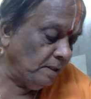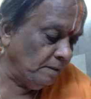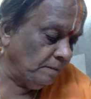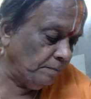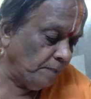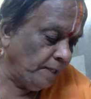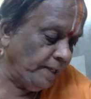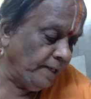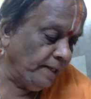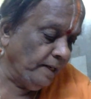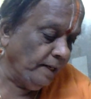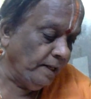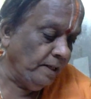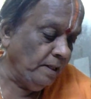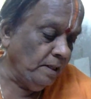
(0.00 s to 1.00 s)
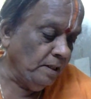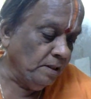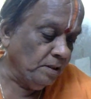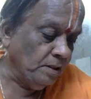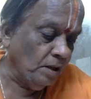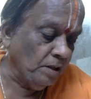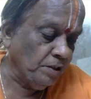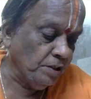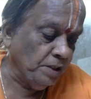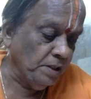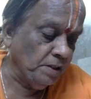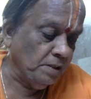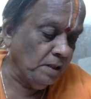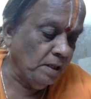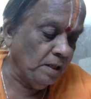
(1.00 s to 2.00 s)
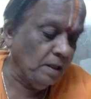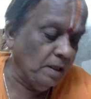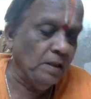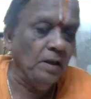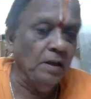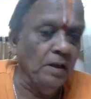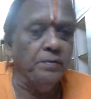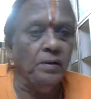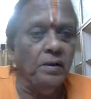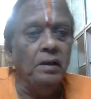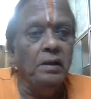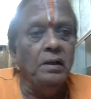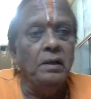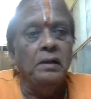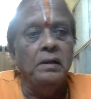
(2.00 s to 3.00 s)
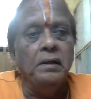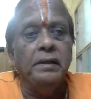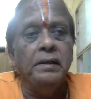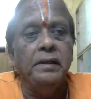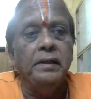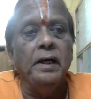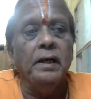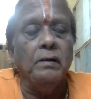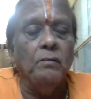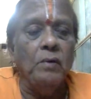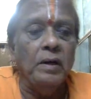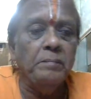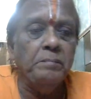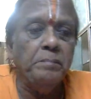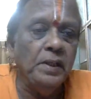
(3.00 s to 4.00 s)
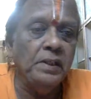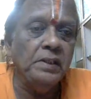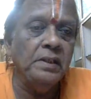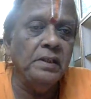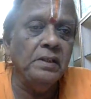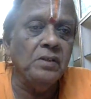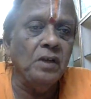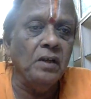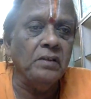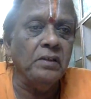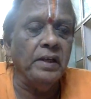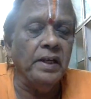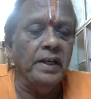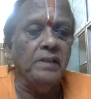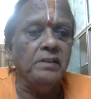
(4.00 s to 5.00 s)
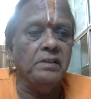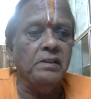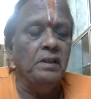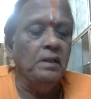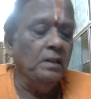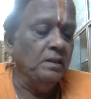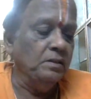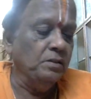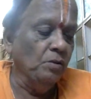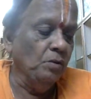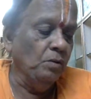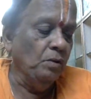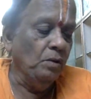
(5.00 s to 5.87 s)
plainly tortious or unlawful. Here, one person is authorized to